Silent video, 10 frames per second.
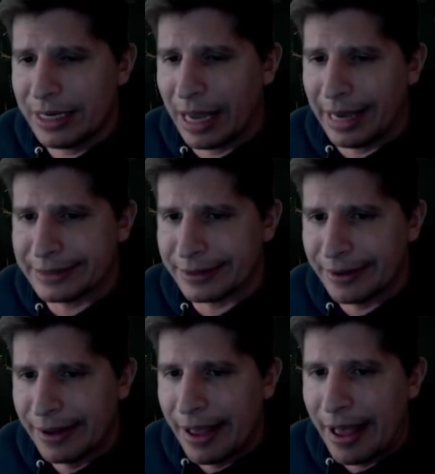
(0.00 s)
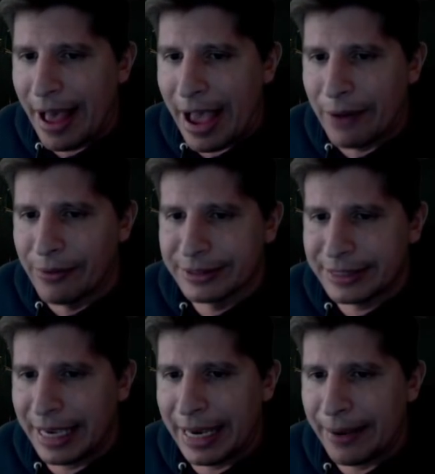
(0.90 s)
geyser. I will
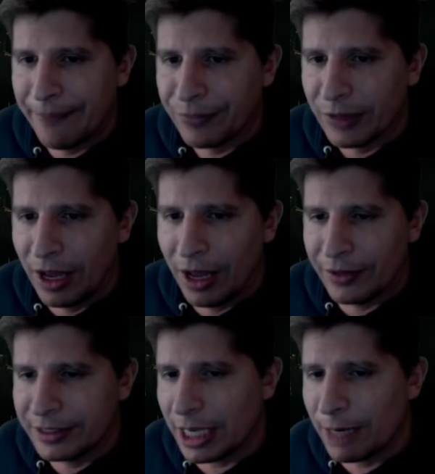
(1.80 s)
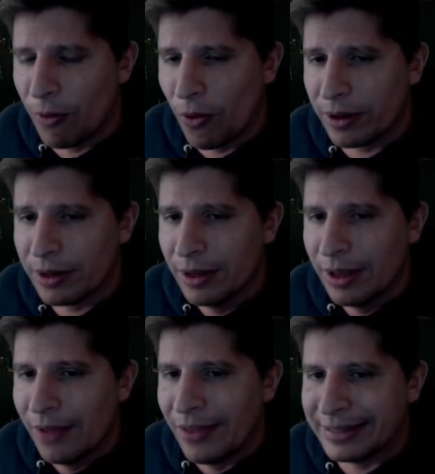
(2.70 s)
take the teleport.
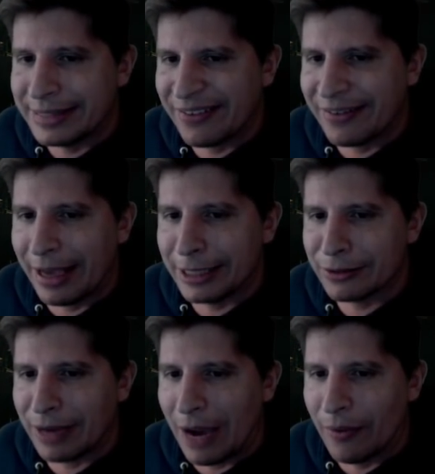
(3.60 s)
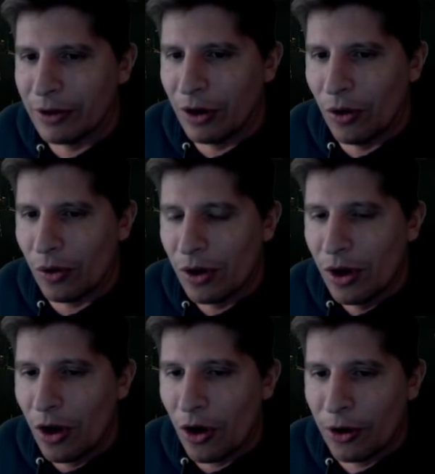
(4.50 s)
Then instead of geyser, I will go
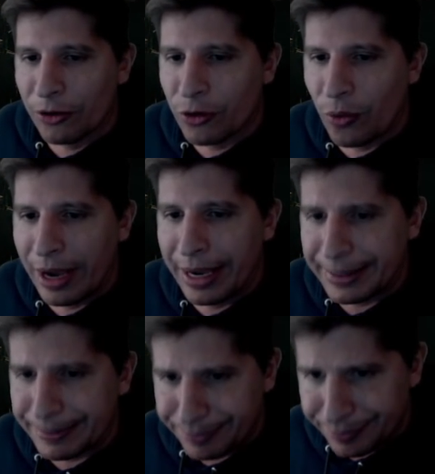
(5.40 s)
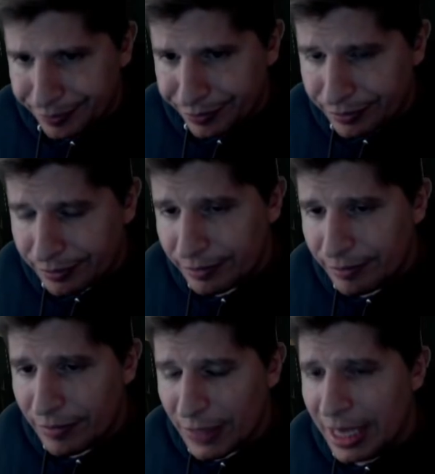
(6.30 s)
earthquake.
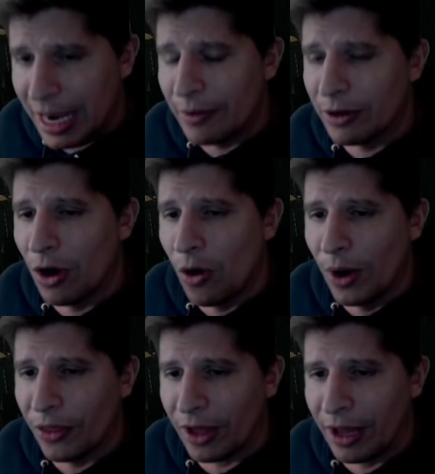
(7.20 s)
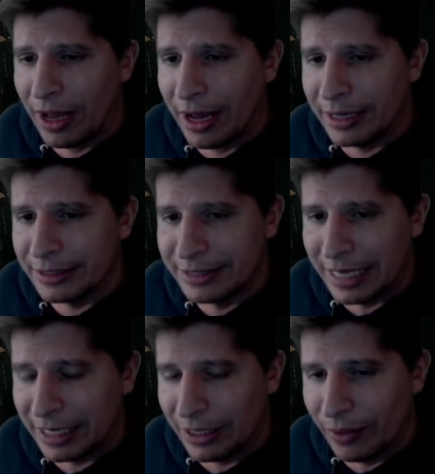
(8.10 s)
And I will go with
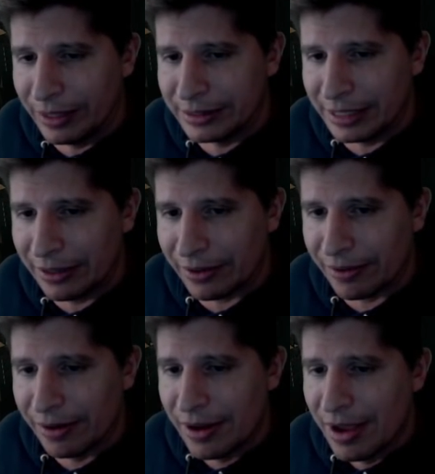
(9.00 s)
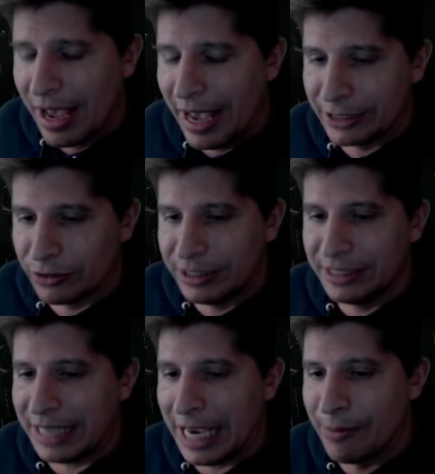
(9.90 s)
deadly winds here. And so
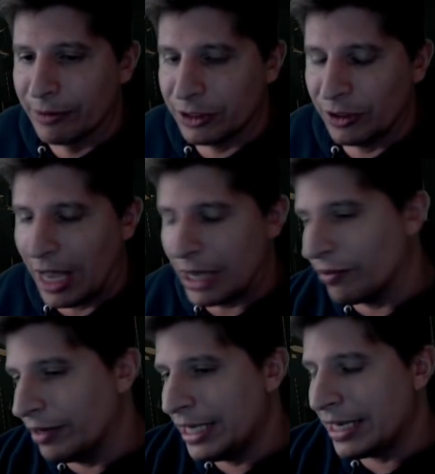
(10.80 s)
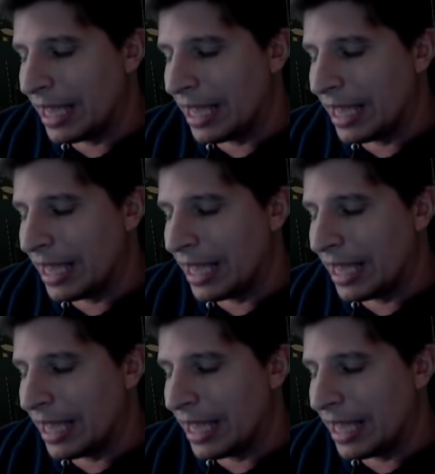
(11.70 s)
she's able to, I don't need,